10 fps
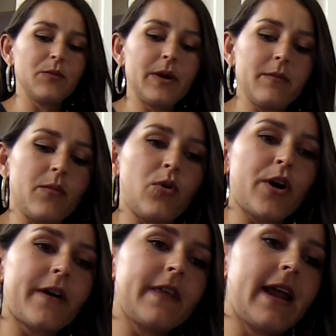bit
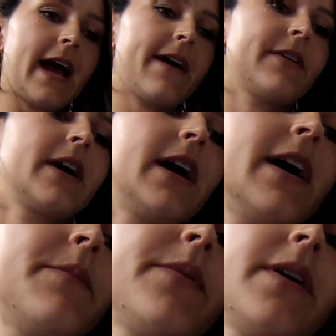more than a half a
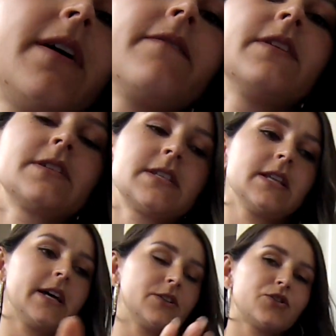cup of the
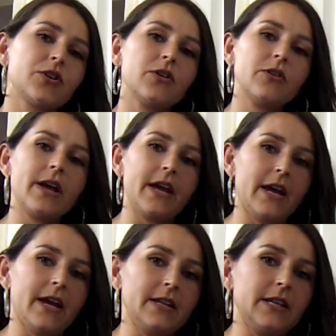cilantro
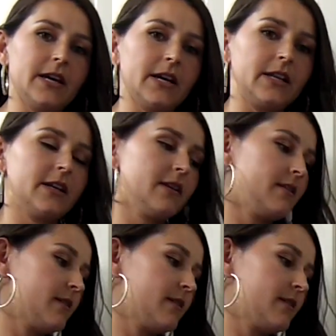and the onion